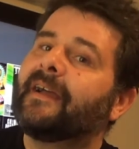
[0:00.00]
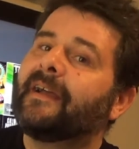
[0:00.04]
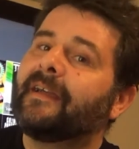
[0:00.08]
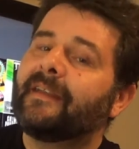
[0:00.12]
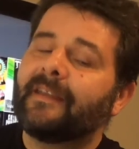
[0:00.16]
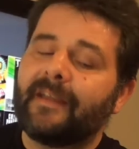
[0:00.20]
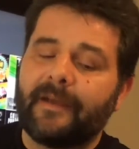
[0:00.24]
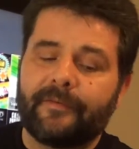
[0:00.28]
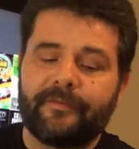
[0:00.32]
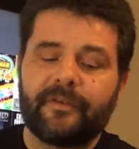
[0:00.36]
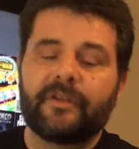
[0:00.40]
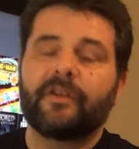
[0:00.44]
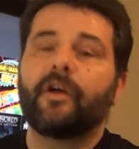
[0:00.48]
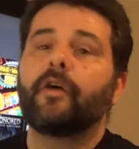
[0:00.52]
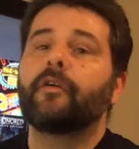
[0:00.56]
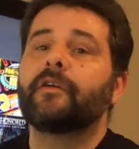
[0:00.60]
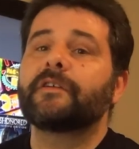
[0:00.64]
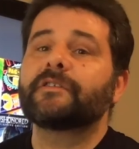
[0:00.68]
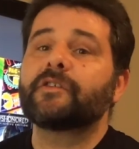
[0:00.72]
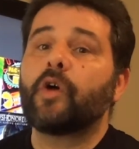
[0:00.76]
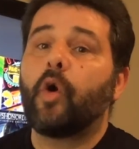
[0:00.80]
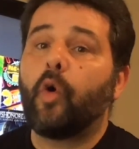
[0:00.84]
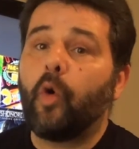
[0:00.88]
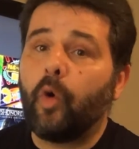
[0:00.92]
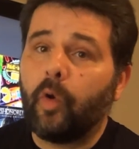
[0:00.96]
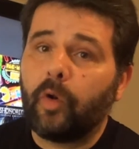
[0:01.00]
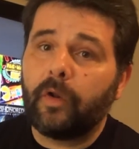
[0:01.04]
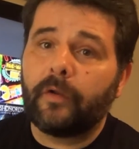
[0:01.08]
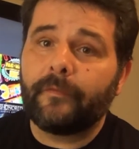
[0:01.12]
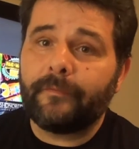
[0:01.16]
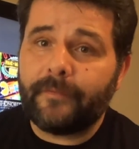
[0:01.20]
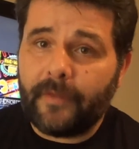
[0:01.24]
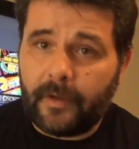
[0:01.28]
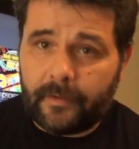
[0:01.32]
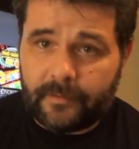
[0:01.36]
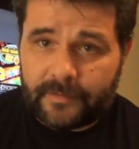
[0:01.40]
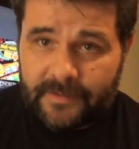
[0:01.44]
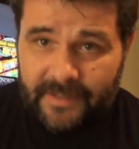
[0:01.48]
Now, if you notice, all of
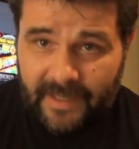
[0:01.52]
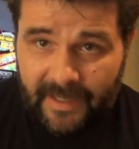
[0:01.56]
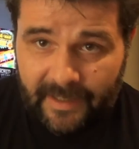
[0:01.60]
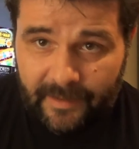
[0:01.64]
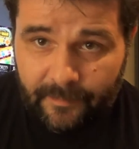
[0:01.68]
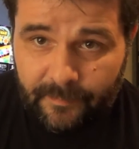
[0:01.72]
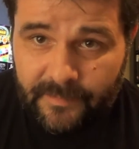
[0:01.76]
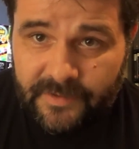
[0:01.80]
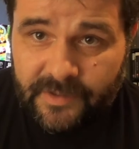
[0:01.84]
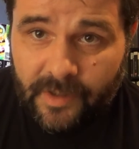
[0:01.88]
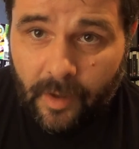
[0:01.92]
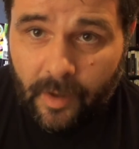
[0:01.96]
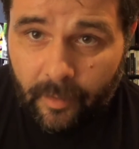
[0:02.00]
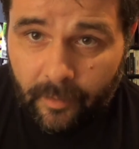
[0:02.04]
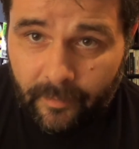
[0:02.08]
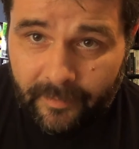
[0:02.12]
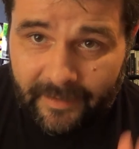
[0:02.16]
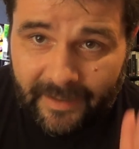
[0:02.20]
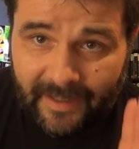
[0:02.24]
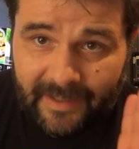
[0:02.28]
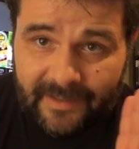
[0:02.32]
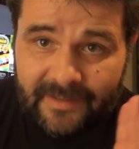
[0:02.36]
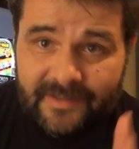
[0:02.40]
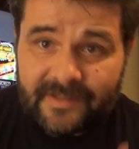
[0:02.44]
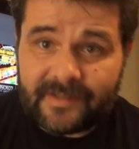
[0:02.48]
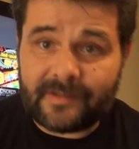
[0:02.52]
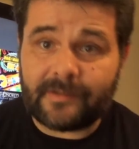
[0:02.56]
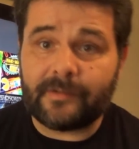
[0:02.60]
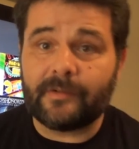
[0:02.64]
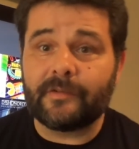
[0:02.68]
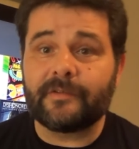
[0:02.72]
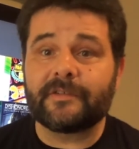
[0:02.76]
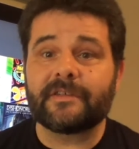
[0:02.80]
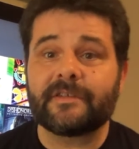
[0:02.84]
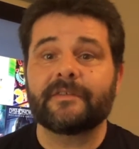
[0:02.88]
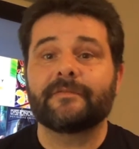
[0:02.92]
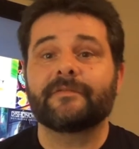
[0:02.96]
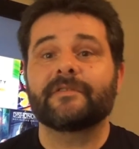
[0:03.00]
those games are the
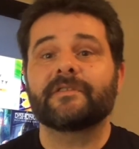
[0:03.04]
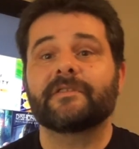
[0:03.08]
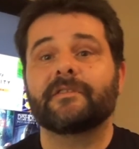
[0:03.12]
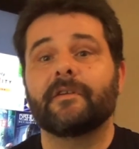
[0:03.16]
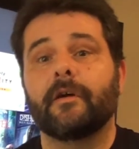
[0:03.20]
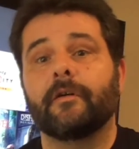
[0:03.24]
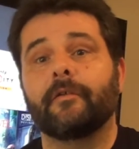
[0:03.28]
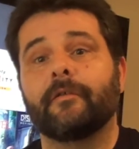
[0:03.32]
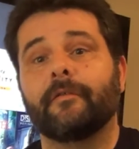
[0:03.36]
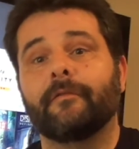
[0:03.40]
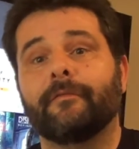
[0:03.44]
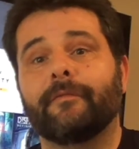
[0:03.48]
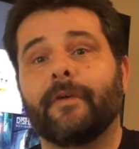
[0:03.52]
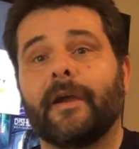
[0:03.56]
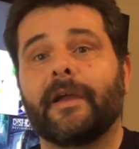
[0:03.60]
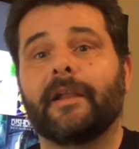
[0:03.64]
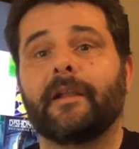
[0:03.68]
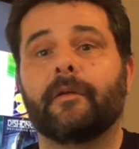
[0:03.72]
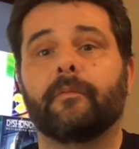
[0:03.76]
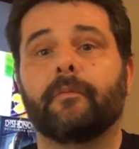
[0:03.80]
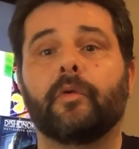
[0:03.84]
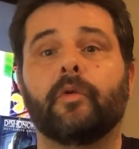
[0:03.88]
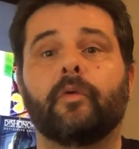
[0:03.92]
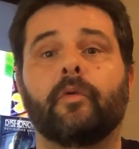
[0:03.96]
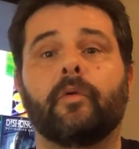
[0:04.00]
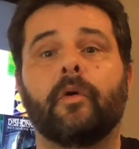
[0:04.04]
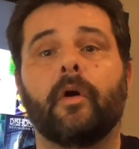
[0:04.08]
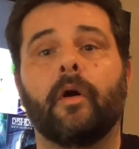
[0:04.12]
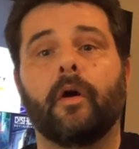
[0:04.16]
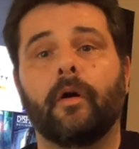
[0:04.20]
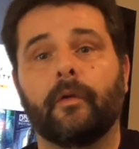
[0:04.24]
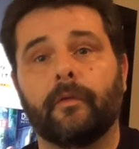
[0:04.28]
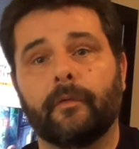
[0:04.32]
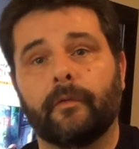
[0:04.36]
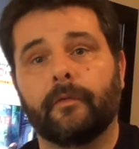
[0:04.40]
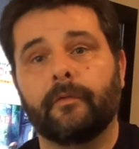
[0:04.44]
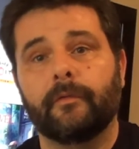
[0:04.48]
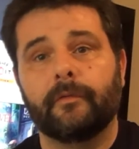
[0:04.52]
exclusives that are available
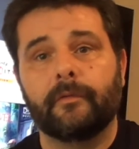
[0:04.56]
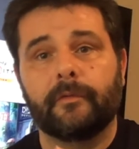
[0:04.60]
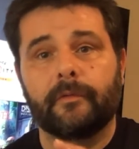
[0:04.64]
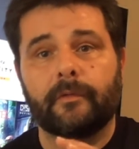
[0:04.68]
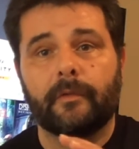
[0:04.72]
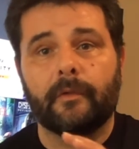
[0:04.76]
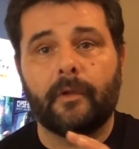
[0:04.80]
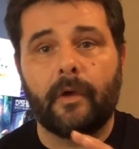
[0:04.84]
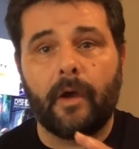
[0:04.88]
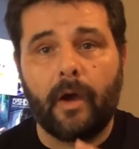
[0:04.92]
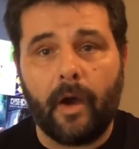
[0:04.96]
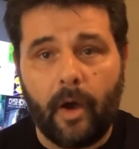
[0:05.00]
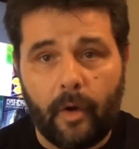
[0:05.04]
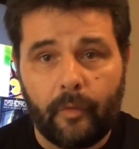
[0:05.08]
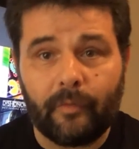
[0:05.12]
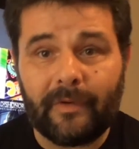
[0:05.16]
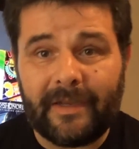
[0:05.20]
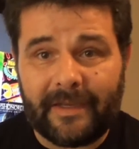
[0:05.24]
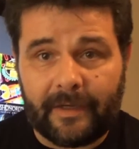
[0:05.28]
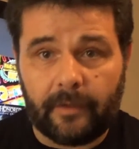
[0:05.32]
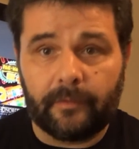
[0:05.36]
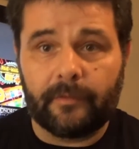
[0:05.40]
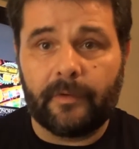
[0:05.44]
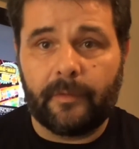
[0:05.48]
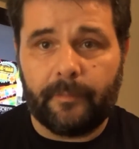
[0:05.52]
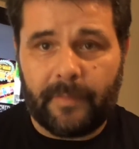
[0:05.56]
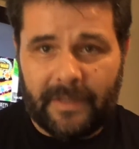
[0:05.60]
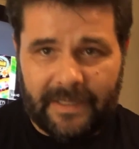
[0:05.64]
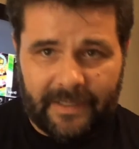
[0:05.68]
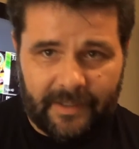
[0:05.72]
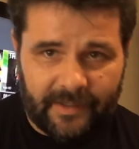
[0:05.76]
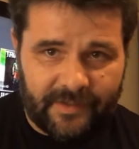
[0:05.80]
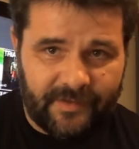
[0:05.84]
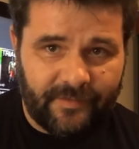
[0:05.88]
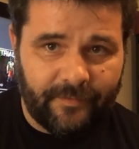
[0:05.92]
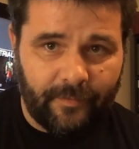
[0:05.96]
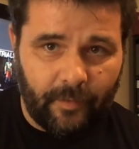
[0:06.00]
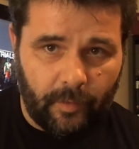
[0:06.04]
on only on the P
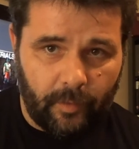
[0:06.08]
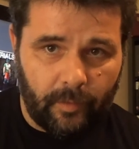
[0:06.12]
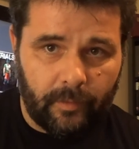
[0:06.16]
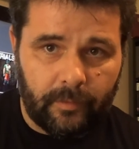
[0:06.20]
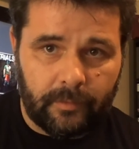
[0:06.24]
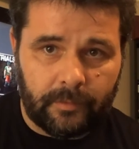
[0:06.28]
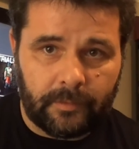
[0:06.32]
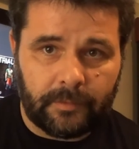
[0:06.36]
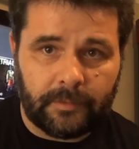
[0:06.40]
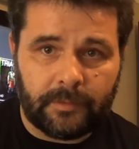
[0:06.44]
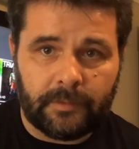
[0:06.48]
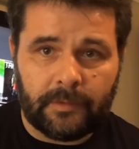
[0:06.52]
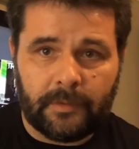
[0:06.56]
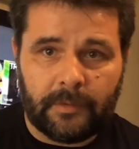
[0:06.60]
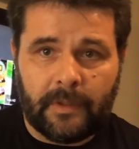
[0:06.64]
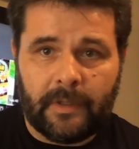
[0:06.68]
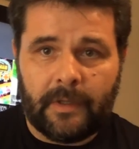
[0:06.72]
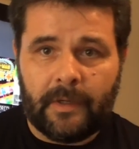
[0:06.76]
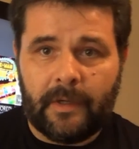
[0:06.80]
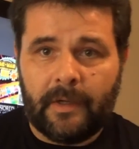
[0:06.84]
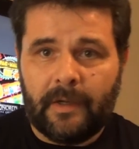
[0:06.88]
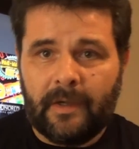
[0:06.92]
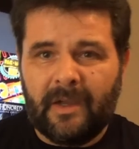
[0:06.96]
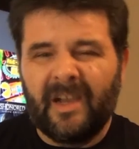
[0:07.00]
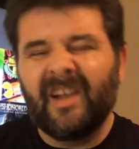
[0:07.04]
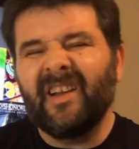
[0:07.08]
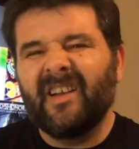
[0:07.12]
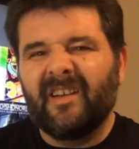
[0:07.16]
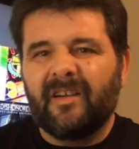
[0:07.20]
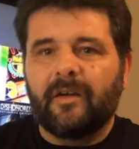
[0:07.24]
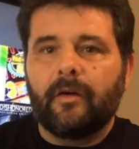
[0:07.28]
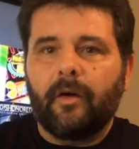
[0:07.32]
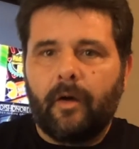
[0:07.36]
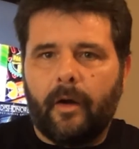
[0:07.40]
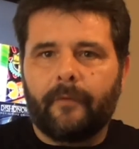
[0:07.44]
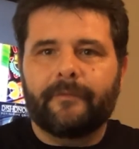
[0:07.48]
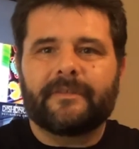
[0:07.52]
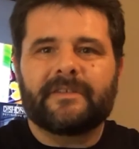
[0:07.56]
S four.
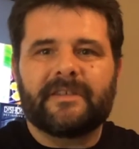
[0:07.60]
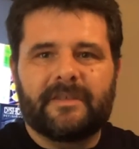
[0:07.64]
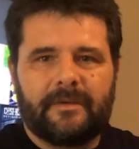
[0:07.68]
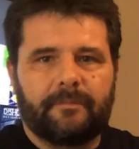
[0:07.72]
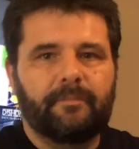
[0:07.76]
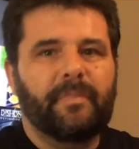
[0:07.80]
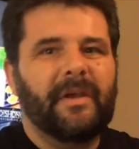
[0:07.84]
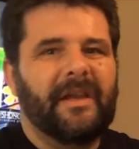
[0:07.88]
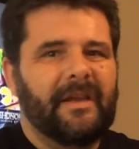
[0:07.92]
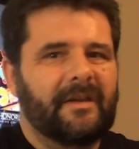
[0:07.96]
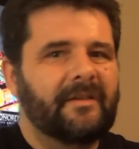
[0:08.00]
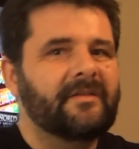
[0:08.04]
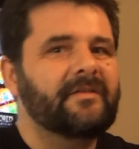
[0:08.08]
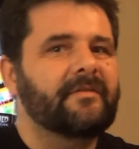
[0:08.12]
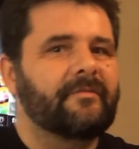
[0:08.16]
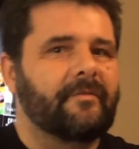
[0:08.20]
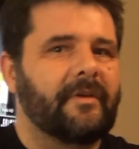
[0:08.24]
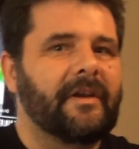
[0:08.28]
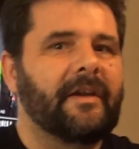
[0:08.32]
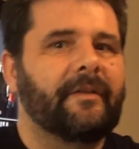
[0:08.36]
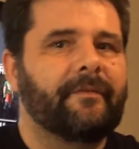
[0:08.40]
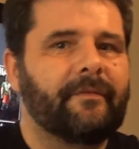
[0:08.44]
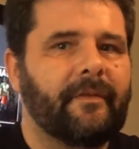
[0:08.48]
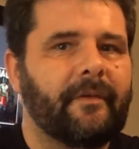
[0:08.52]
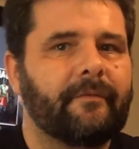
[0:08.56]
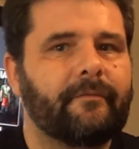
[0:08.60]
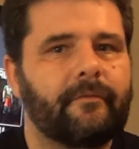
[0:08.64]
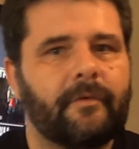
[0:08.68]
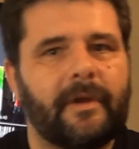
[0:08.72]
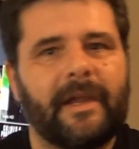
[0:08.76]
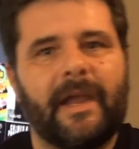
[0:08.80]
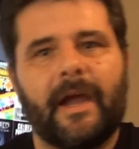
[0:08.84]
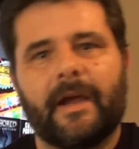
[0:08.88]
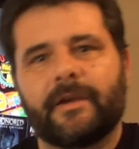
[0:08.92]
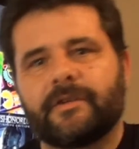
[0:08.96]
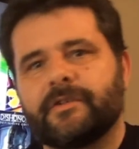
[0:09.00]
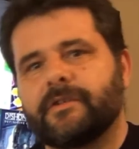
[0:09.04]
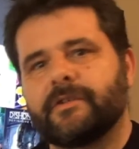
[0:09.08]
Obviously P S three if they've
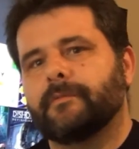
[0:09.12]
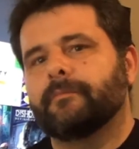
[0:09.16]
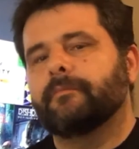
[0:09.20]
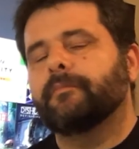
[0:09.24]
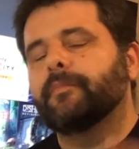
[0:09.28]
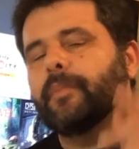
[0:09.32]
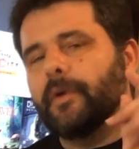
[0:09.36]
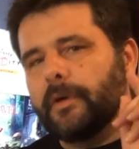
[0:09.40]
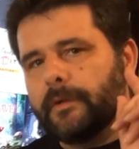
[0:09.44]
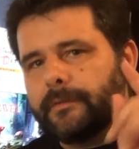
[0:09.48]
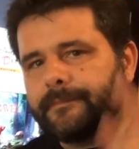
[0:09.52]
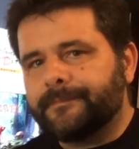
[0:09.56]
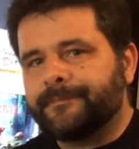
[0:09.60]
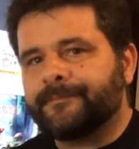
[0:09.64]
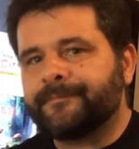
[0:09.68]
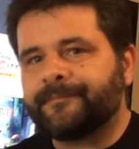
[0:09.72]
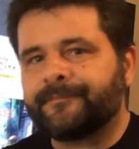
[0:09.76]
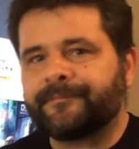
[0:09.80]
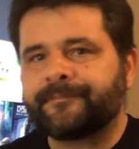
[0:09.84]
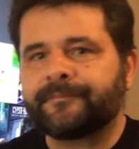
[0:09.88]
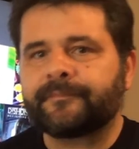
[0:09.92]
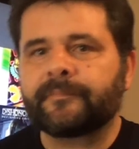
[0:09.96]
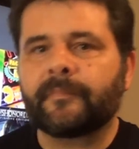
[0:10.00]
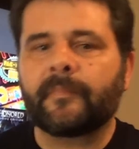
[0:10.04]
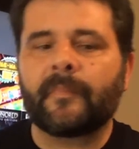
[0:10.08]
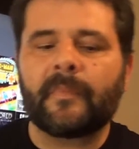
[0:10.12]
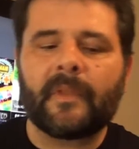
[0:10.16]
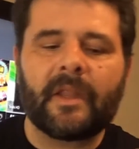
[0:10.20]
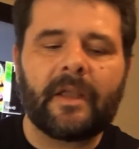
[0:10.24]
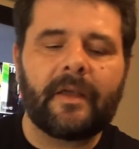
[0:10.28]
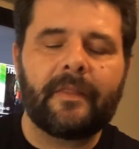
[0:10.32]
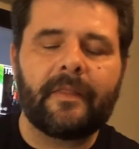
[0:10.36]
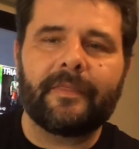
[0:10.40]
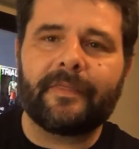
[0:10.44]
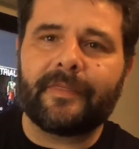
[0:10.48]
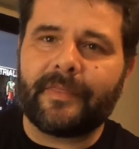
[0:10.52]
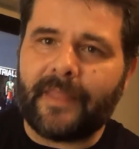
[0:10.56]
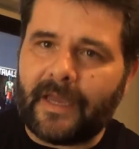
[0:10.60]
rehashed them, but
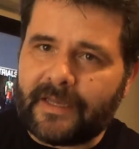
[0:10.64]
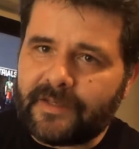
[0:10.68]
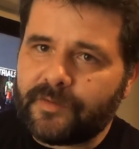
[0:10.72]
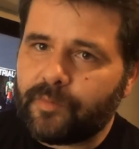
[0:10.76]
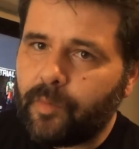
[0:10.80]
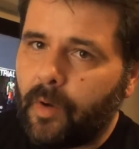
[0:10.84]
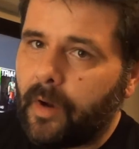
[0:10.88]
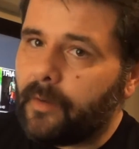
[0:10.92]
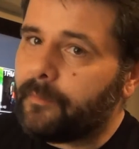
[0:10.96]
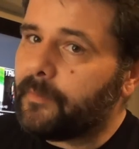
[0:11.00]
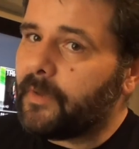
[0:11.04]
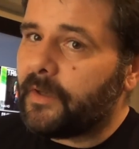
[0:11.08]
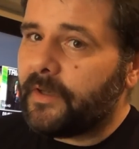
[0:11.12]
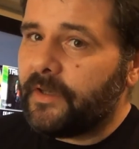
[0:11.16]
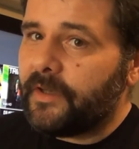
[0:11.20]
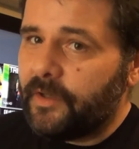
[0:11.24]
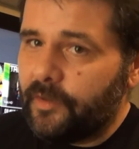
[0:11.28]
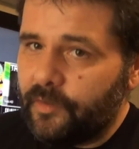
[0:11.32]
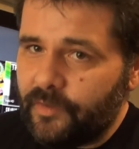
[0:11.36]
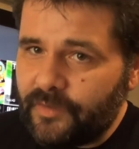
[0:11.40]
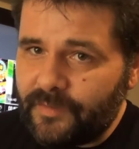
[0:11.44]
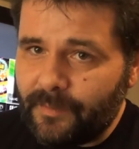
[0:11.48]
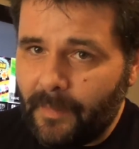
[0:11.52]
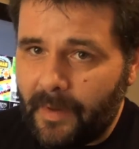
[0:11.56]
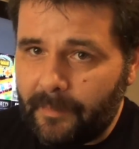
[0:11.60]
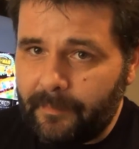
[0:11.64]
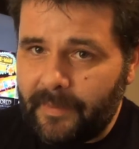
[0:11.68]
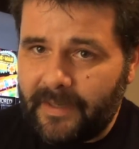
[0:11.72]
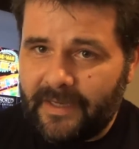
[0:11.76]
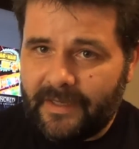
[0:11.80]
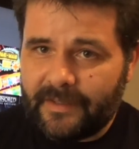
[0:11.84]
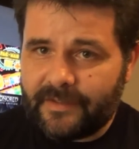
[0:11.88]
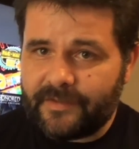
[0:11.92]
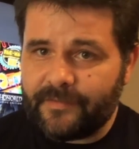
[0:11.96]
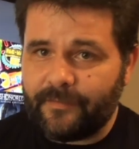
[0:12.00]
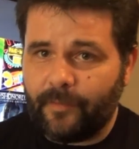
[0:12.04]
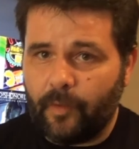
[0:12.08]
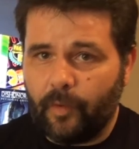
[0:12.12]
that's what I'm going to use my P
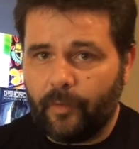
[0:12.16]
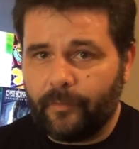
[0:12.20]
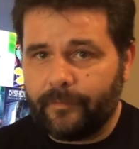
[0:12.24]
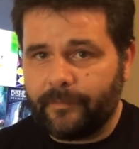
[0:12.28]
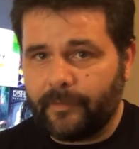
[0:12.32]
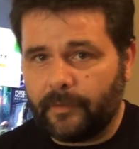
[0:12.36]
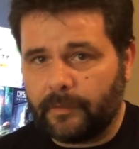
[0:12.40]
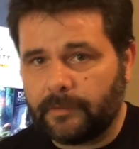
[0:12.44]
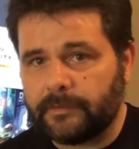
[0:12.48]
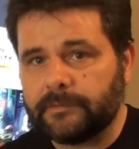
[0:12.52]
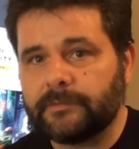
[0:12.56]
S four for.